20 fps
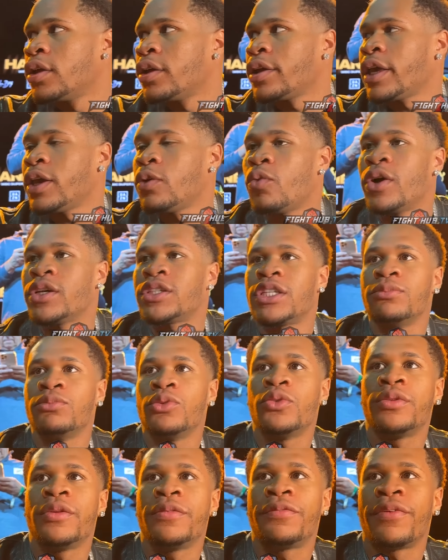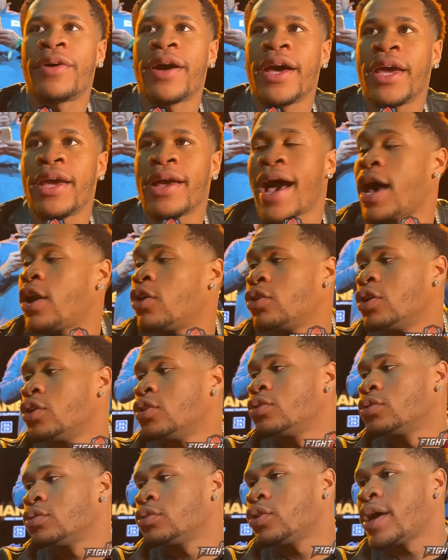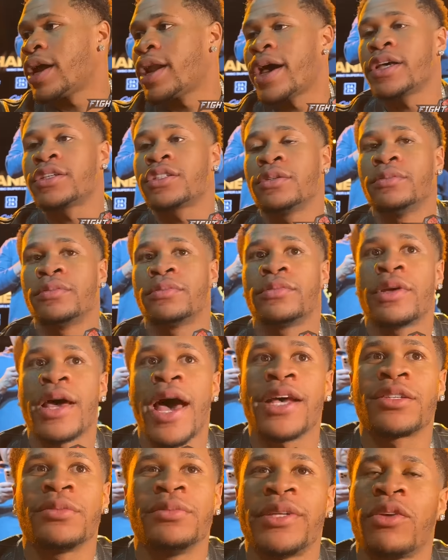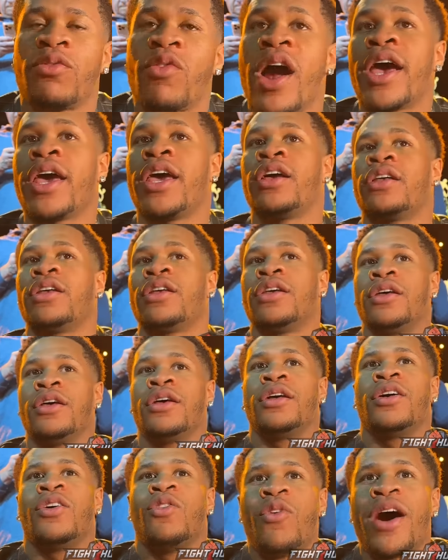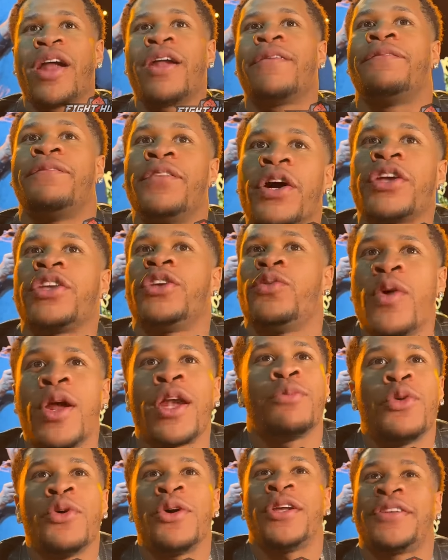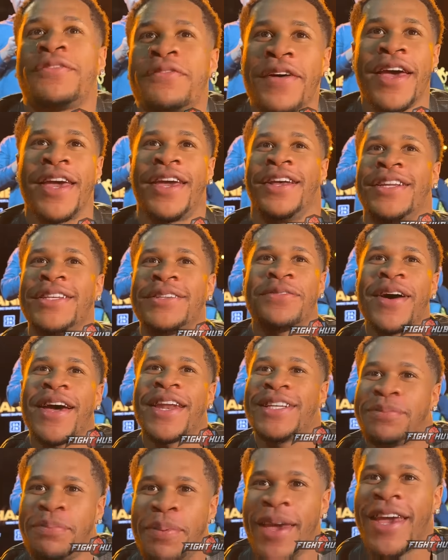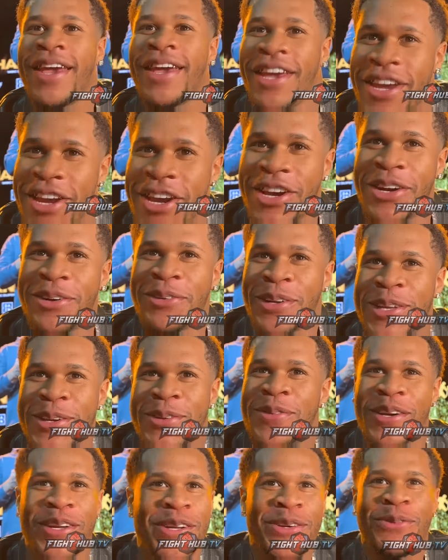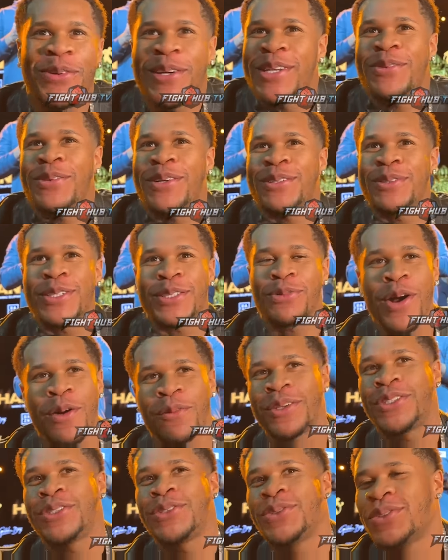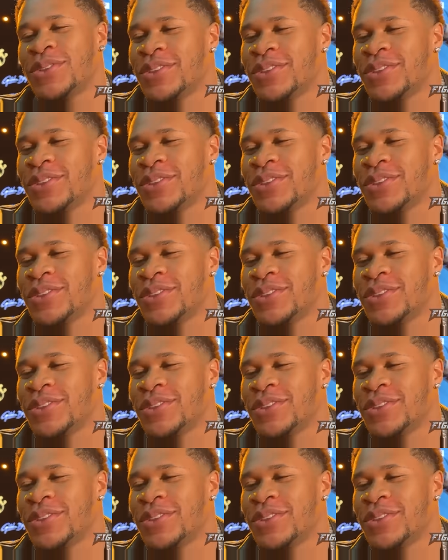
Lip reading: He wants to move the fight. I don't know. You gotta ask him. Ask him. Say, Ryan, why the fuck you want to move this fight? This fight is big here. What do you want to do? What's wrong with you?